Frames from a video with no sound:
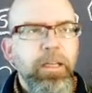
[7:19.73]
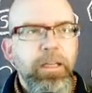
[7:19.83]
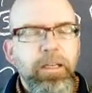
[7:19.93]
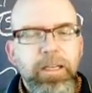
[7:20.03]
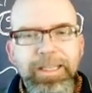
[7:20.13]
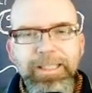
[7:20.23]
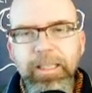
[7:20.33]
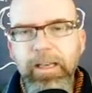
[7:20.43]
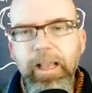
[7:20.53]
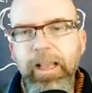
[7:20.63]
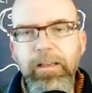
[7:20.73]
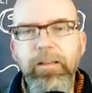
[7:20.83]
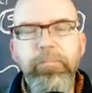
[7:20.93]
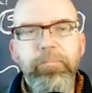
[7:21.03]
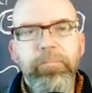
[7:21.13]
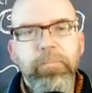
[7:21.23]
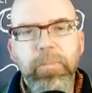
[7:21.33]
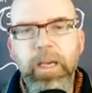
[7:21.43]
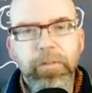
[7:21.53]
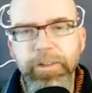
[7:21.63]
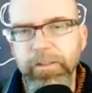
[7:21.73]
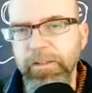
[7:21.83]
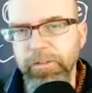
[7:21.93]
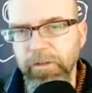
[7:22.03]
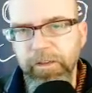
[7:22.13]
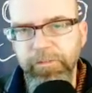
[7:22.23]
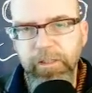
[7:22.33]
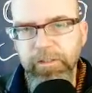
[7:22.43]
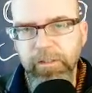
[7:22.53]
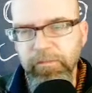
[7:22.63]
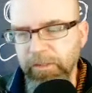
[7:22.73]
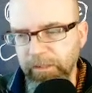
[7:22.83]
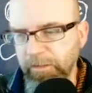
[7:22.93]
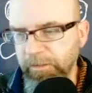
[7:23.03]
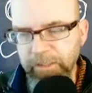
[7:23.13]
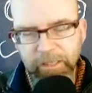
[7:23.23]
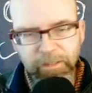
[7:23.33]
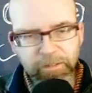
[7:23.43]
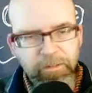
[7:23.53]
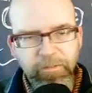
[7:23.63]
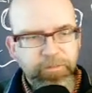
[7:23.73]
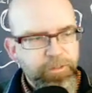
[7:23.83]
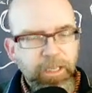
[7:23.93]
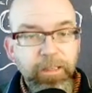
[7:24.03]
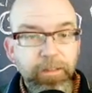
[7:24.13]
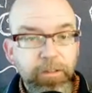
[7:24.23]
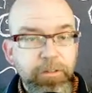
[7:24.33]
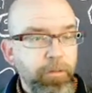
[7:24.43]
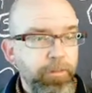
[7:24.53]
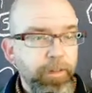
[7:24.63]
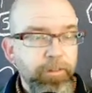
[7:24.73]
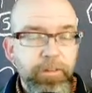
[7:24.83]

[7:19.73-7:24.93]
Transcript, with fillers: 1980, I don't think this crayfish and the scientists who have studied this don't think that